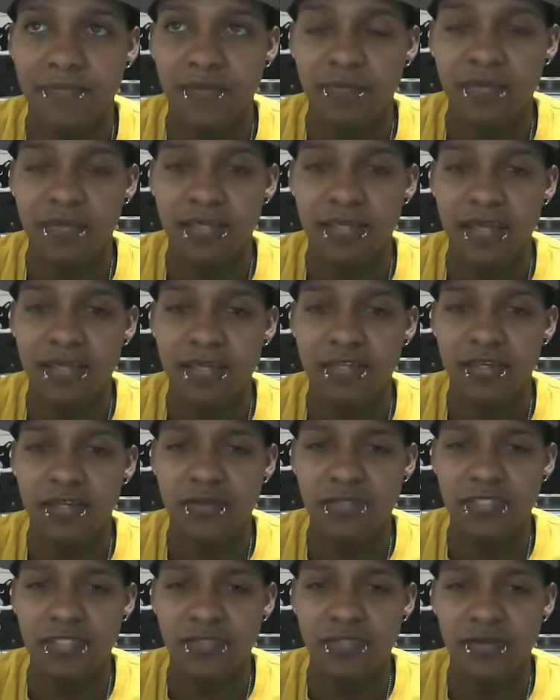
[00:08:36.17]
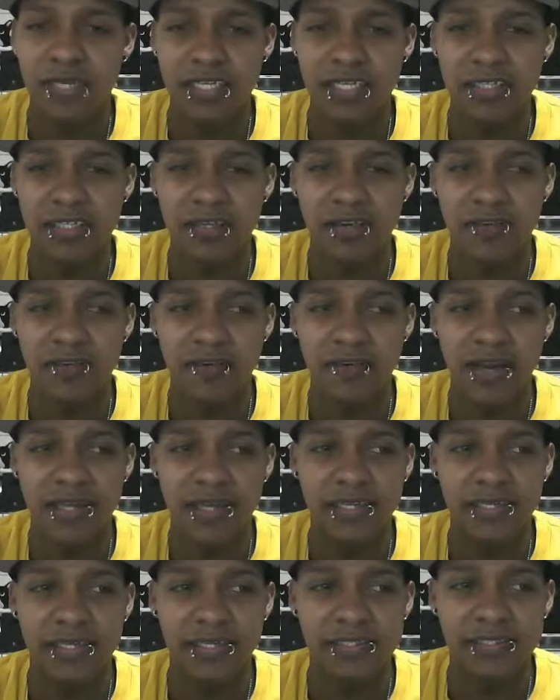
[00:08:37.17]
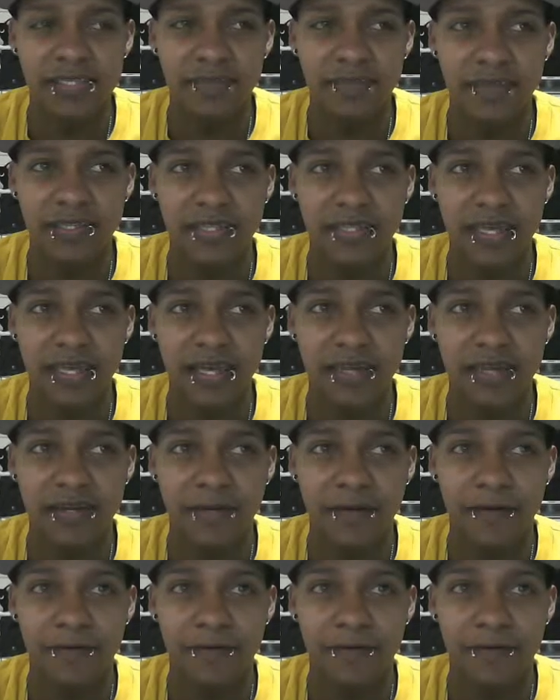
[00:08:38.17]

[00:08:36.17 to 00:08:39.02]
But yeah, it's still like nerve-wracking and stuff like that.